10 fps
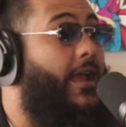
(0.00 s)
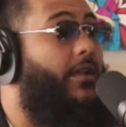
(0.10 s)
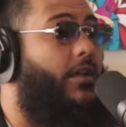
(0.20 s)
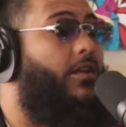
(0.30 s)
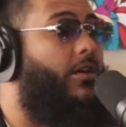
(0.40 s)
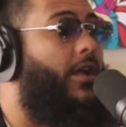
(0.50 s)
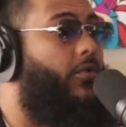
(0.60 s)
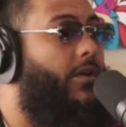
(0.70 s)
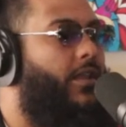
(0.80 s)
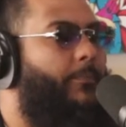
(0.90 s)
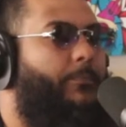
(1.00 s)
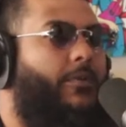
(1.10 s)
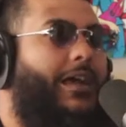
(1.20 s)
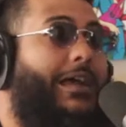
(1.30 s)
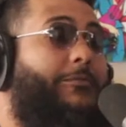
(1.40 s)
yeah, no, no. It what?
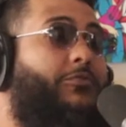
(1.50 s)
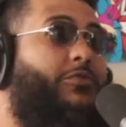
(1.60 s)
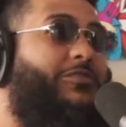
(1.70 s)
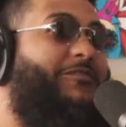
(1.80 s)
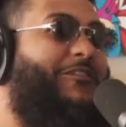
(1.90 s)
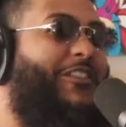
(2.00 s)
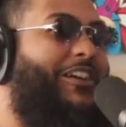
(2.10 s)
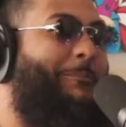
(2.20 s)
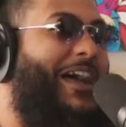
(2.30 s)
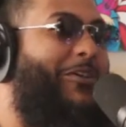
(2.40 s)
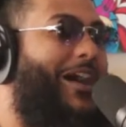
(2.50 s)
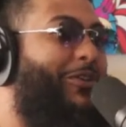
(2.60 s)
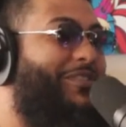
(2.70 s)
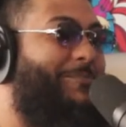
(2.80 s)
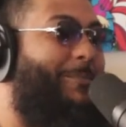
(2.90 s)
I think I do really. At
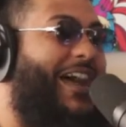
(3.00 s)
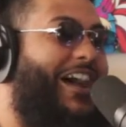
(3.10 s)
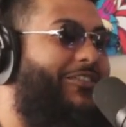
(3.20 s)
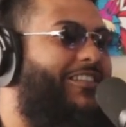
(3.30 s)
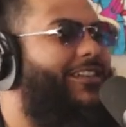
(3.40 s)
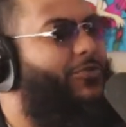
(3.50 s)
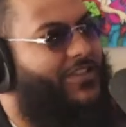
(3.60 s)
least musically. I'm